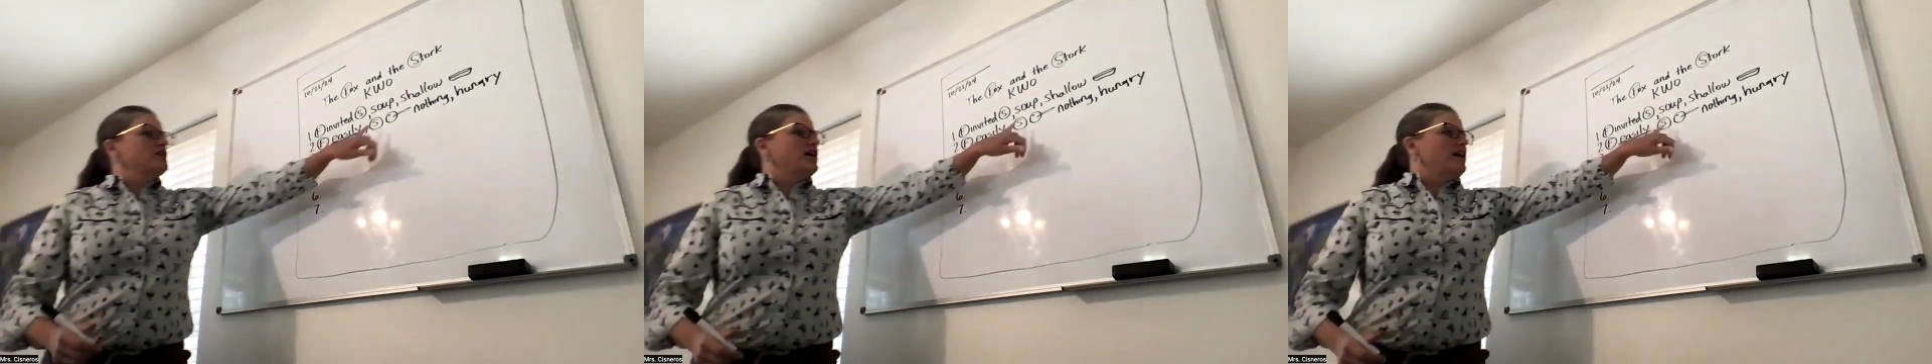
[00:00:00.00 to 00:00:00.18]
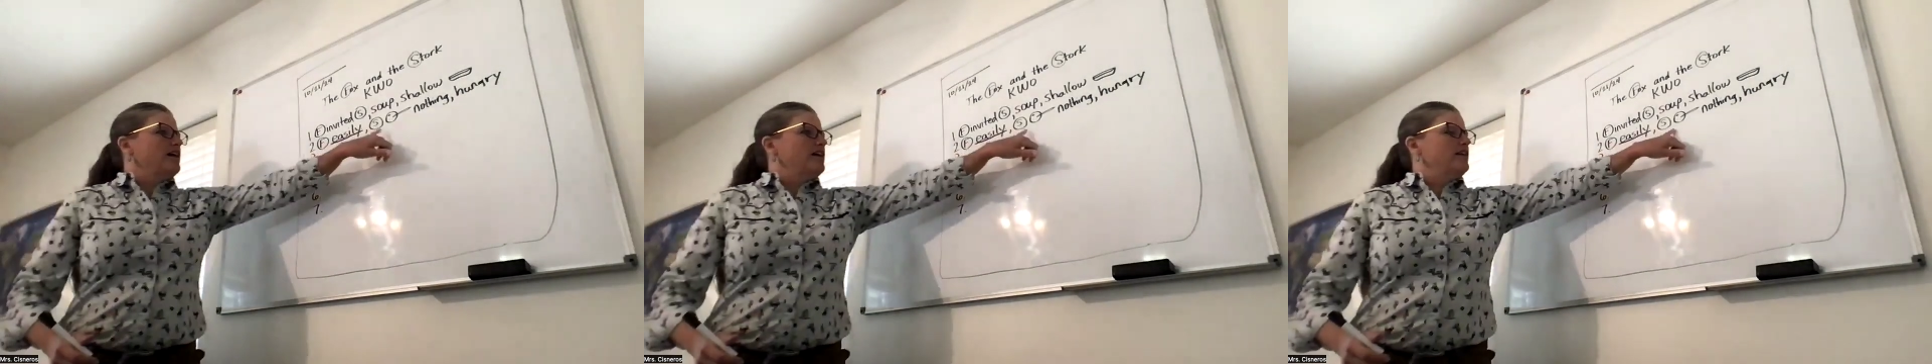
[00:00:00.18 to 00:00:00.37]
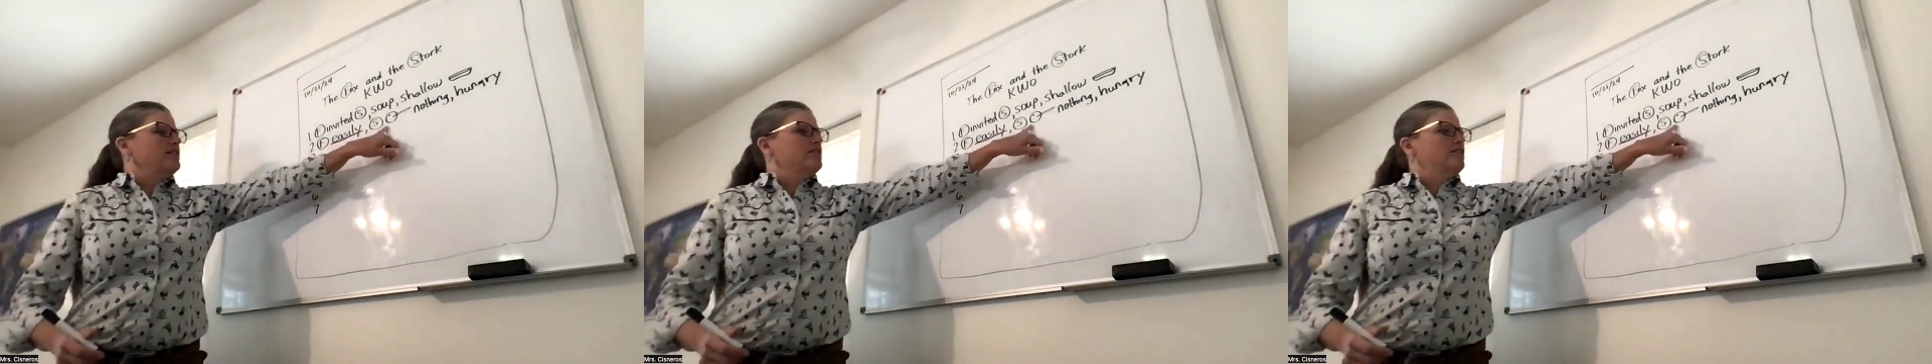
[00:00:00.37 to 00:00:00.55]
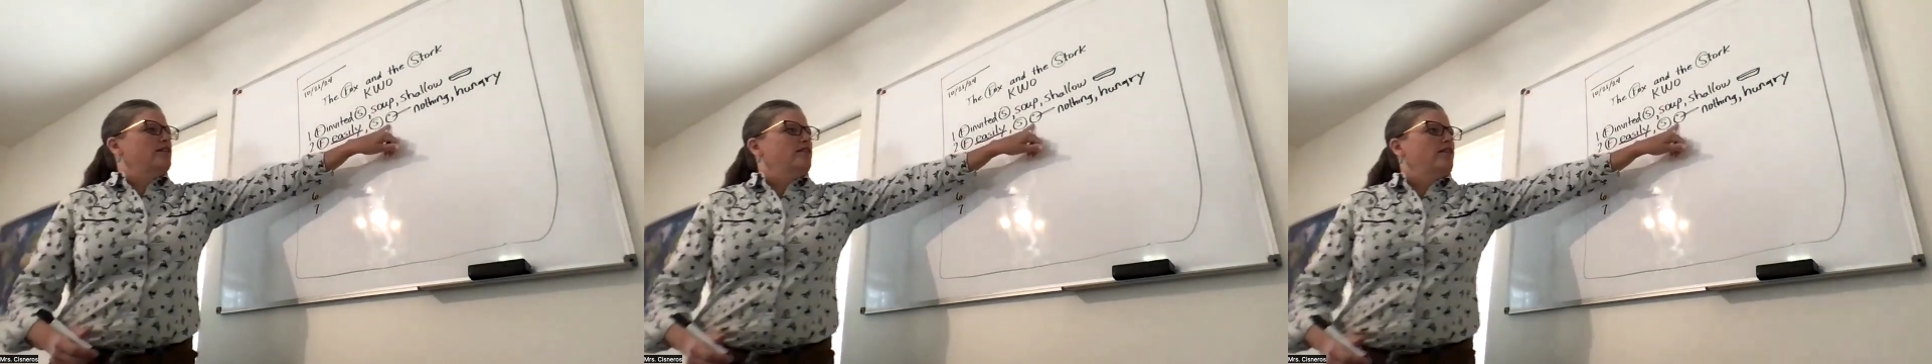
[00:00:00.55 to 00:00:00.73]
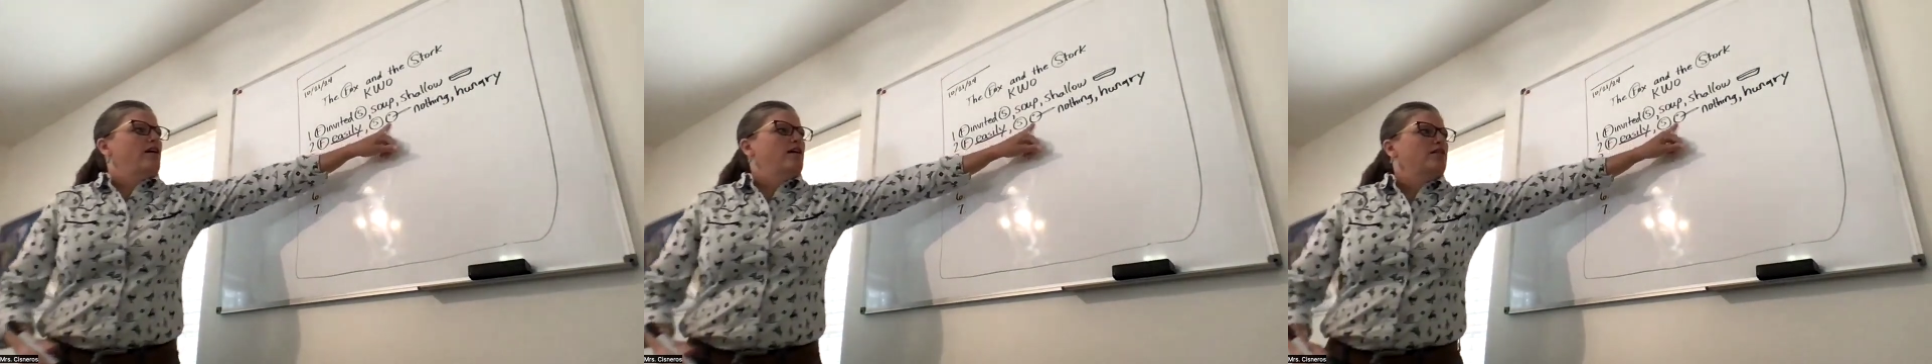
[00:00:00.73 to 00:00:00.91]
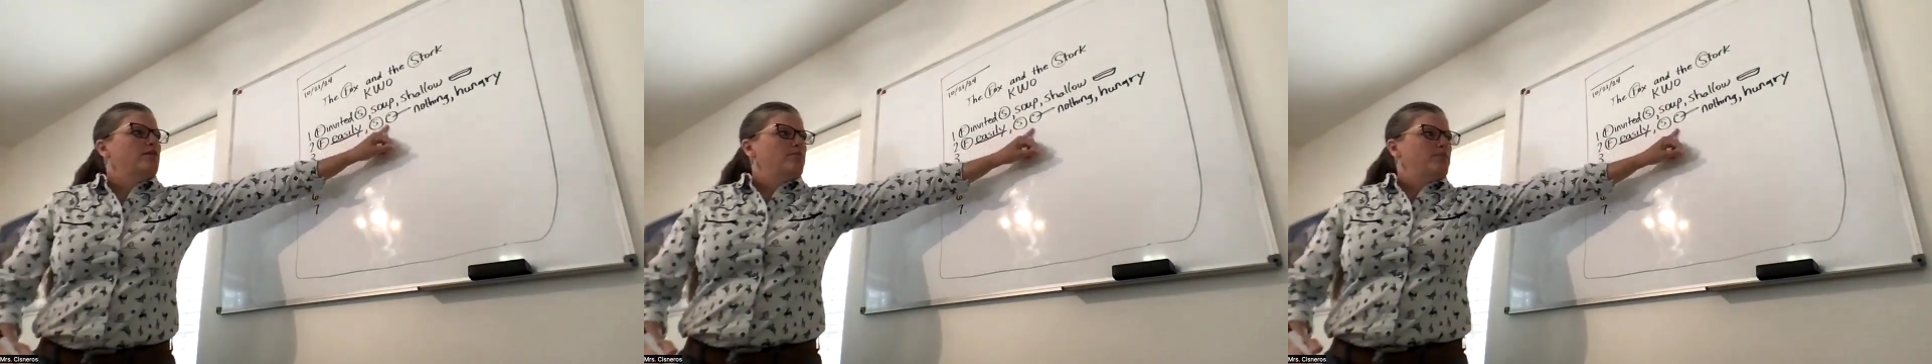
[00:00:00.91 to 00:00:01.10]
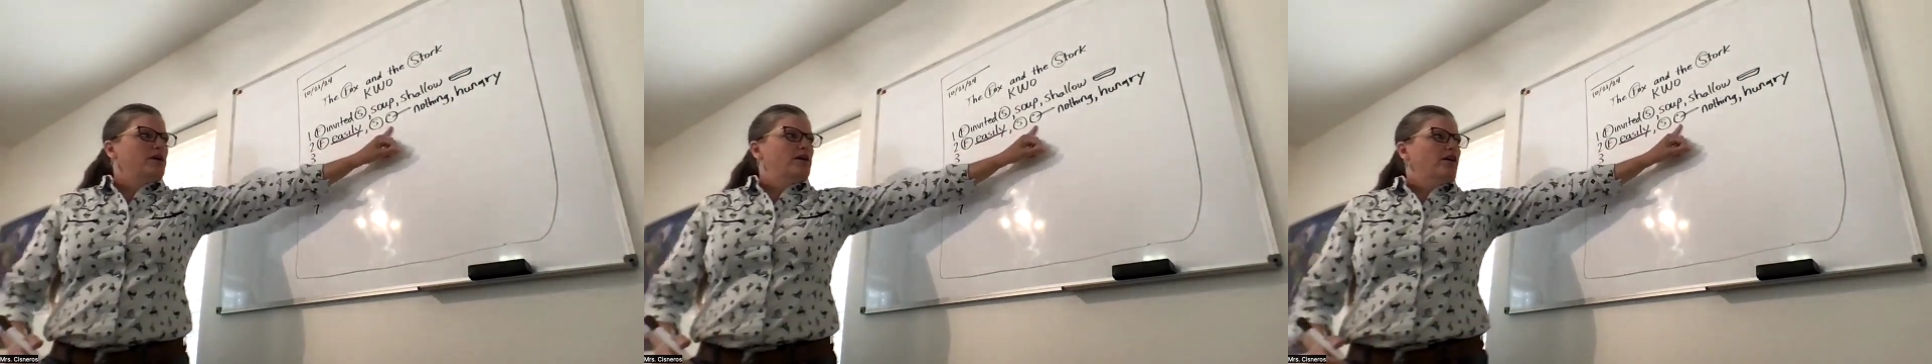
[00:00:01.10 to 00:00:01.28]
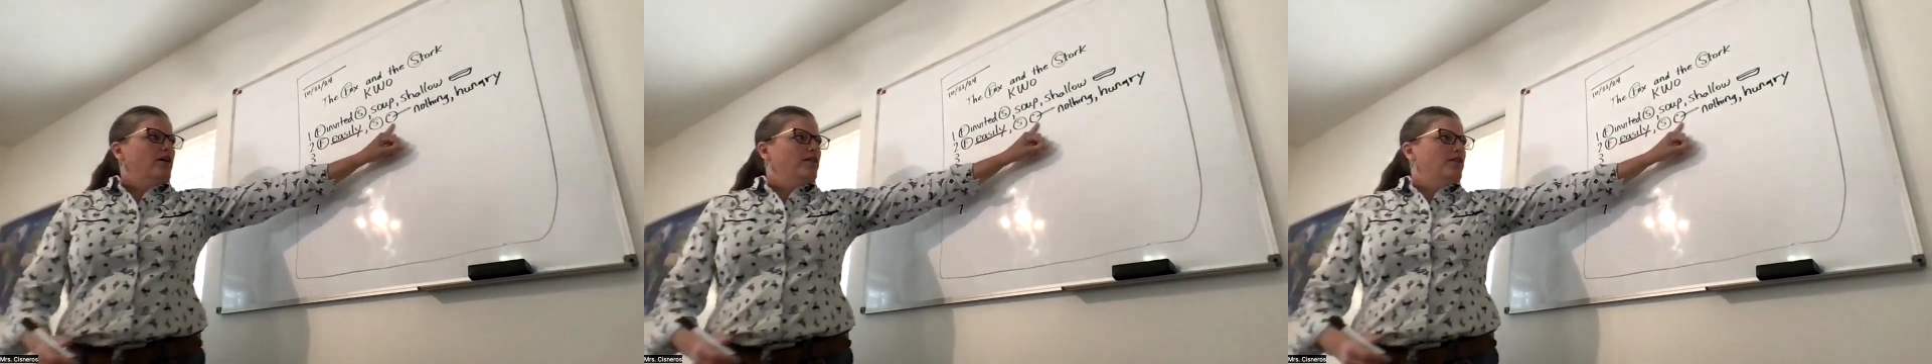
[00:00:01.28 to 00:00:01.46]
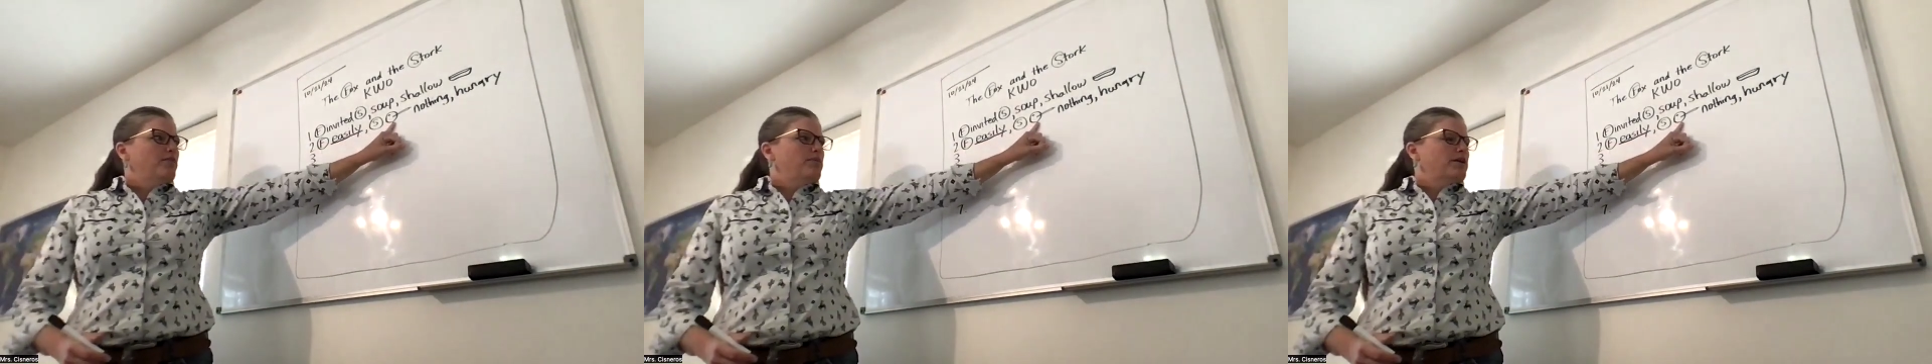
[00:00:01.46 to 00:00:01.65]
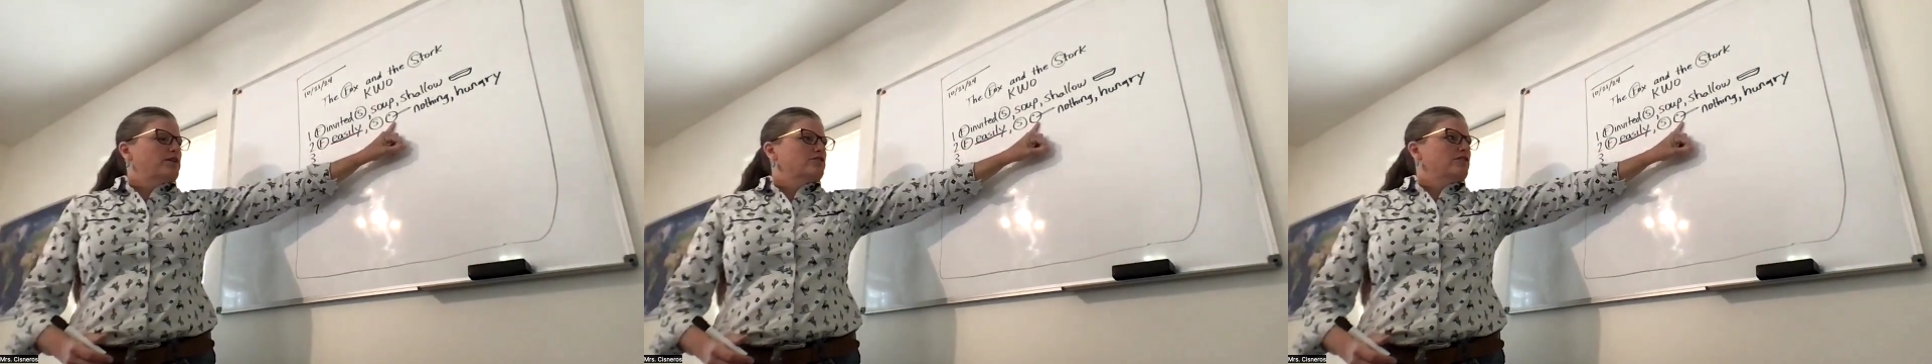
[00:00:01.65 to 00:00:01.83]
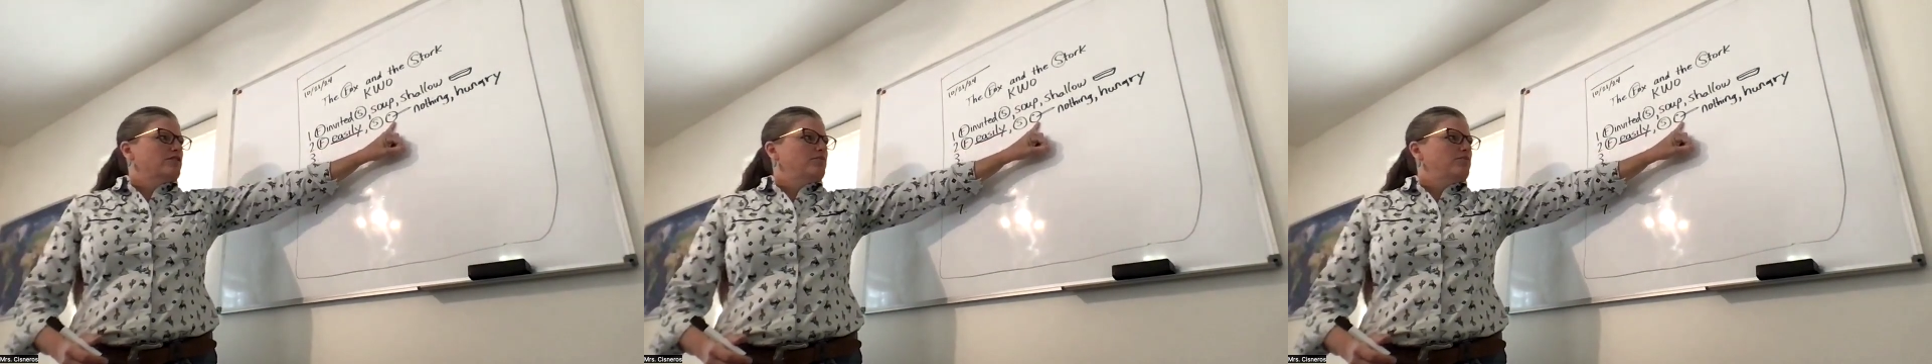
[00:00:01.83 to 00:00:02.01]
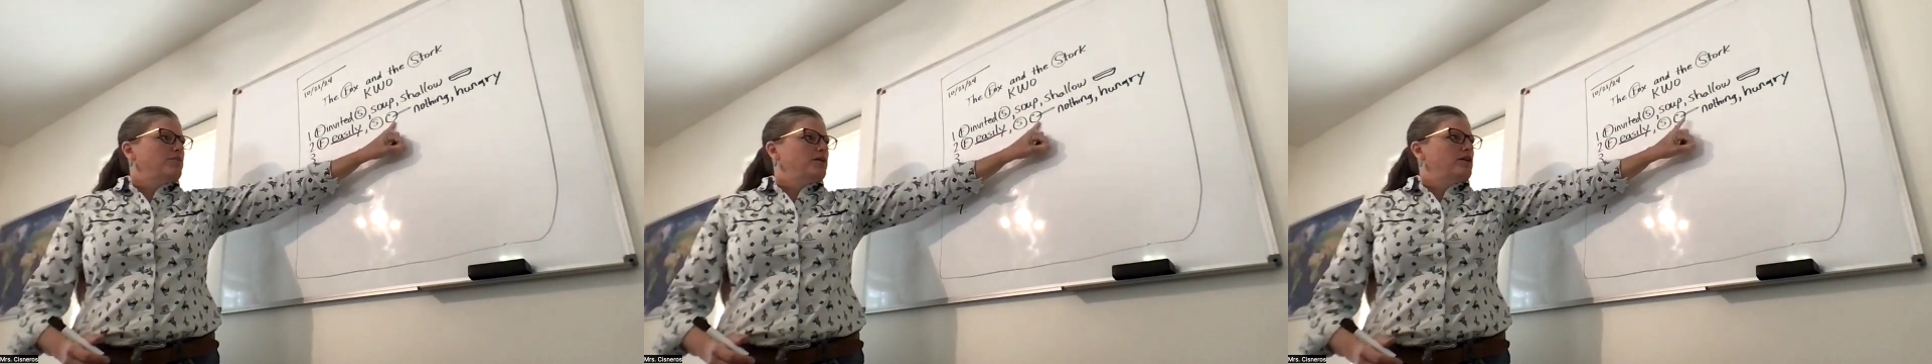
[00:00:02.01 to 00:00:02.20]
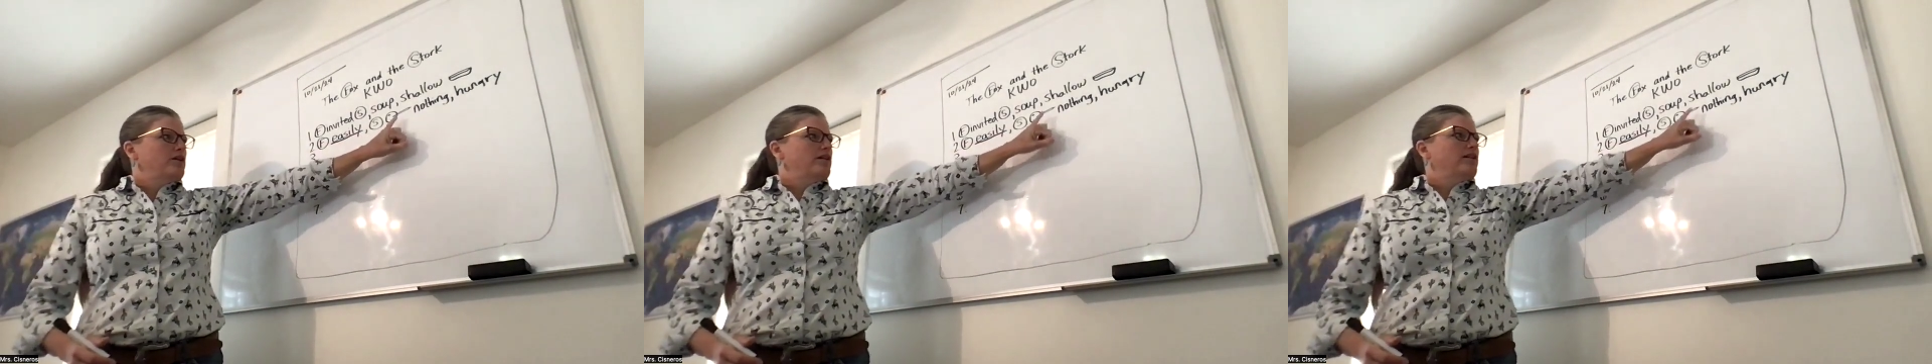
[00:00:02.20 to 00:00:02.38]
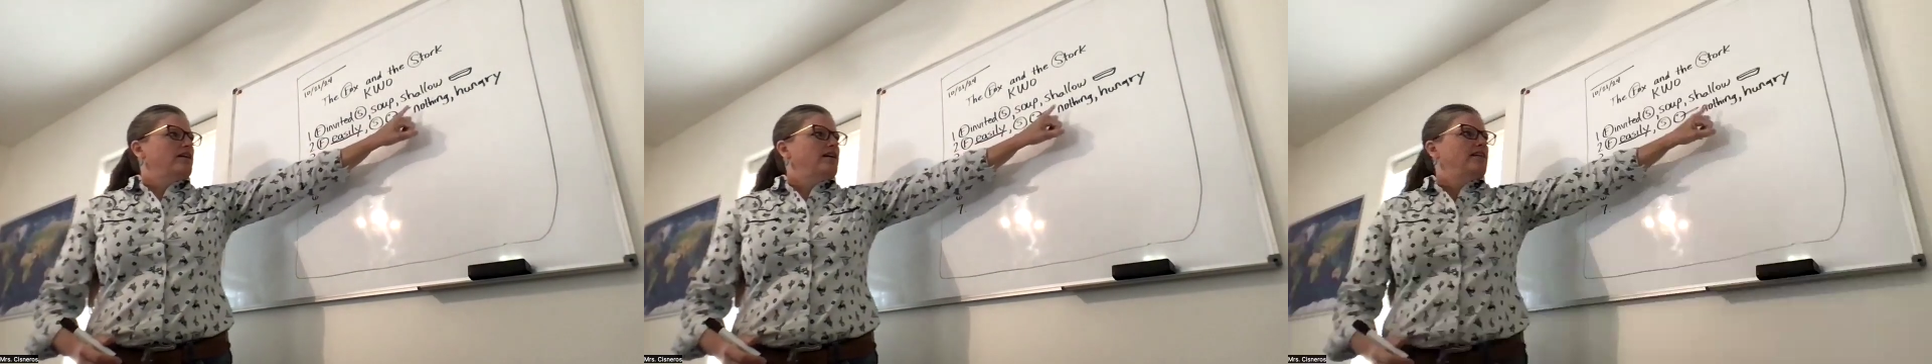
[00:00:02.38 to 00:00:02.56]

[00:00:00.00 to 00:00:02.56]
got the bill, the picture of the bill,